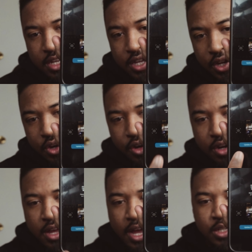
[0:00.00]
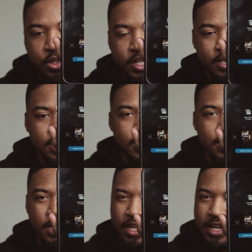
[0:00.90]
here, as you can
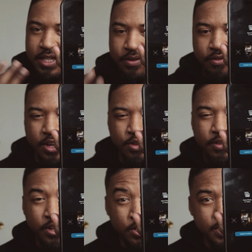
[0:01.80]
see, it is very, very